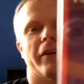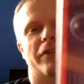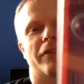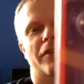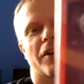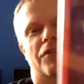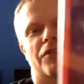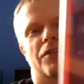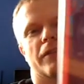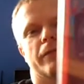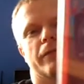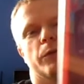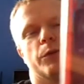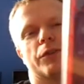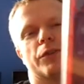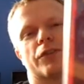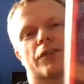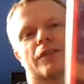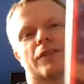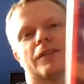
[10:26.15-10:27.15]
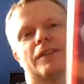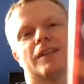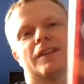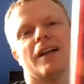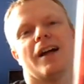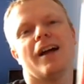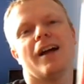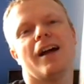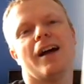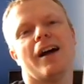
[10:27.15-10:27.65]
Fantastic Voyage.
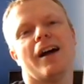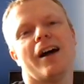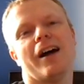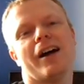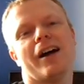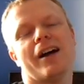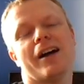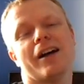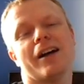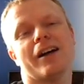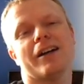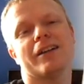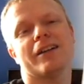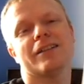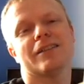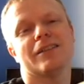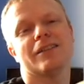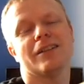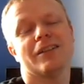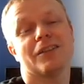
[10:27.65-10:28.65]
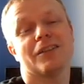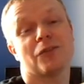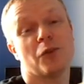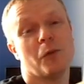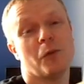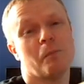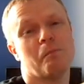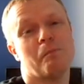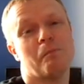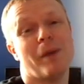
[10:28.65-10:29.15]

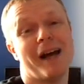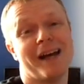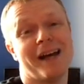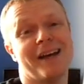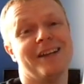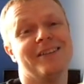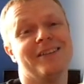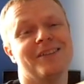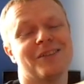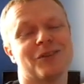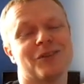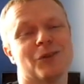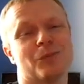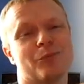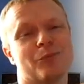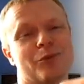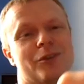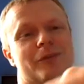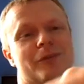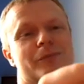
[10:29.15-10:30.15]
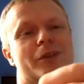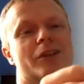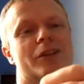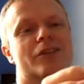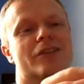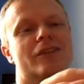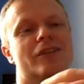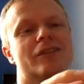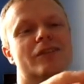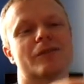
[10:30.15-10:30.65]
It's not bad, it's not brilliant
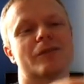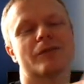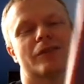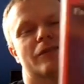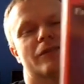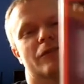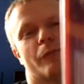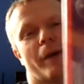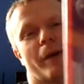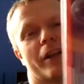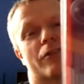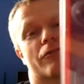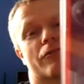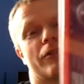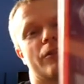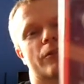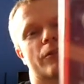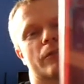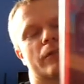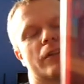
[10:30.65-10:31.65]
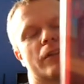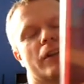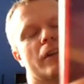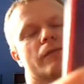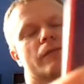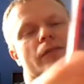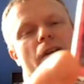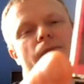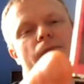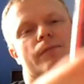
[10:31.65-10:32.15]
by chance, but not a bad
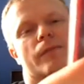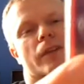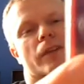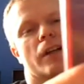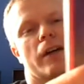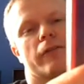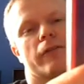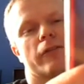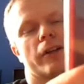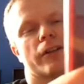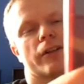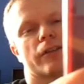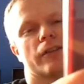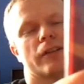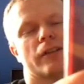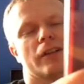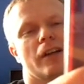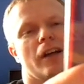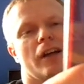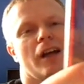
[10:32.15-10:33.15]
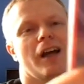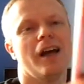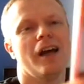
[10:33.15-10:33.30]
screenshot, cover actually.